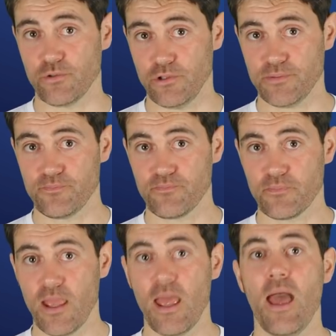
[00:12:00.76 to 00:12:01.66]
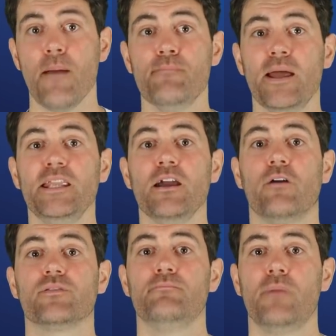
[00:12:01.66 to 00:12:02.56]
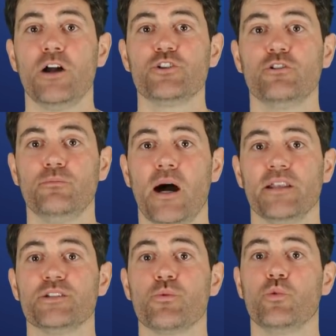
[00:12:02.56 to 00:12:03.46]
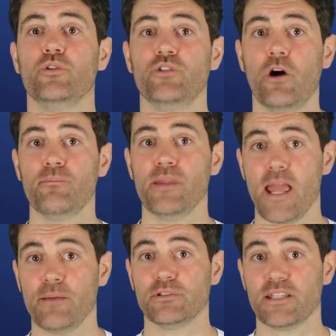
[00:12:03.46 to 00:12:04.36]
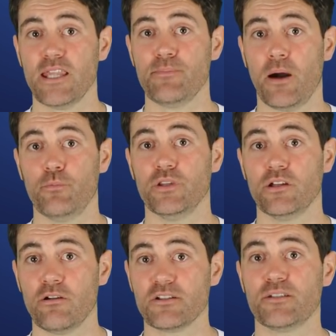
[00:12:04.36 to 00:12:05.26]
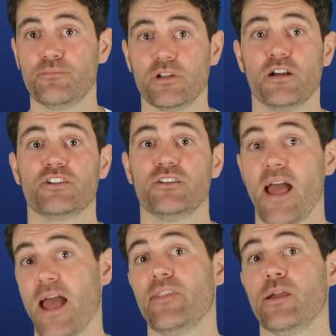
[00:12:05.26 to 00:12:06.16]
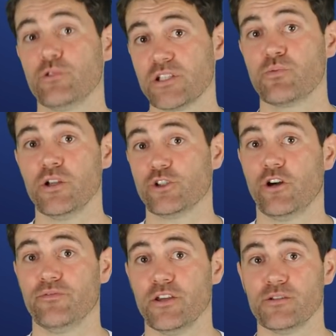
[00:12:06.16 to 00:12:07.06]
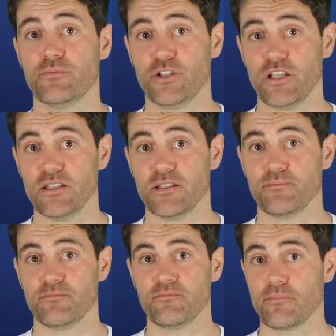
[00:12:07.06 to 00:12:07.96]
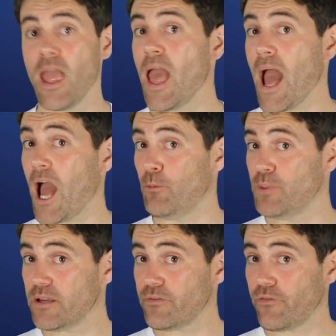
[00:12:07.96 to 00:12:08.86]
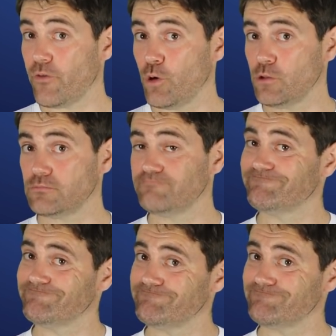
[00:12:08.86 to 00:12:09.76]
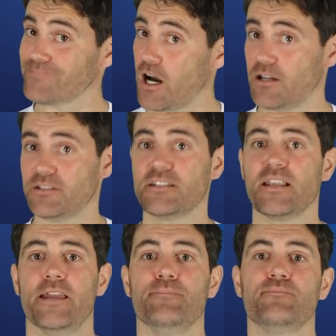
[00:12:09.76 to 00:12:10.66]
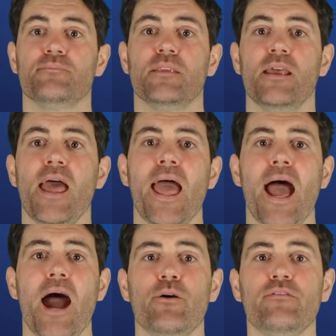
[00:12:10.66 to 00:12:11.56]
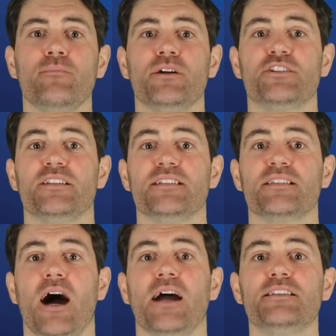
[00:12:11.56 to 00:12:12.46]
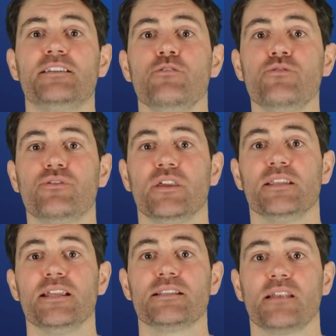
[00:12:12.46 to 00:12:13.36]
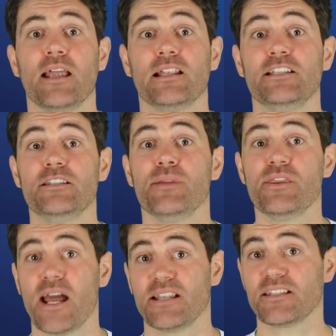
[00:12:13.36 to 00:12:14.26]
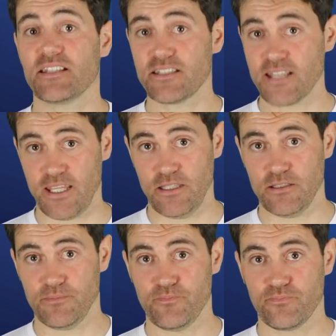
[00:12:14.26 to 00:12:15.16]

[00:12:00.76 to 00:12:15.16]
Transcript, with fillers: sort. Many of the marginal miners will not be able to keep up with the cost of production and they will switch off those machines. How big of a fall? Hard to say. However much it is, I don't think it's likely to be that sustained.